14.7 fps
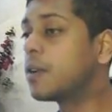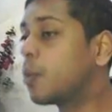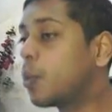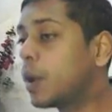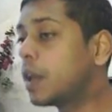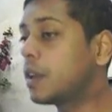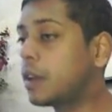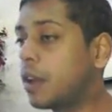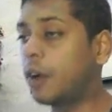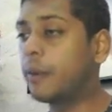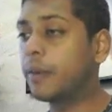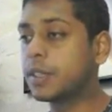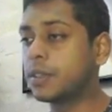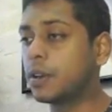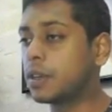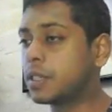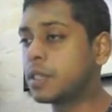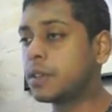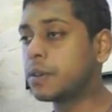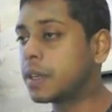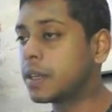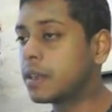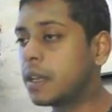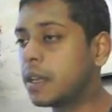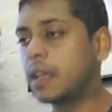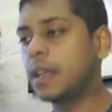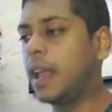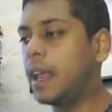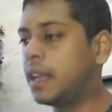will not resort to it
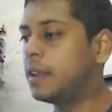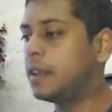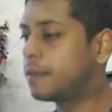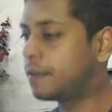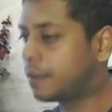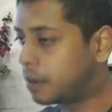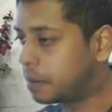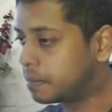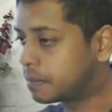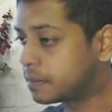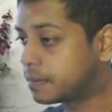in any form.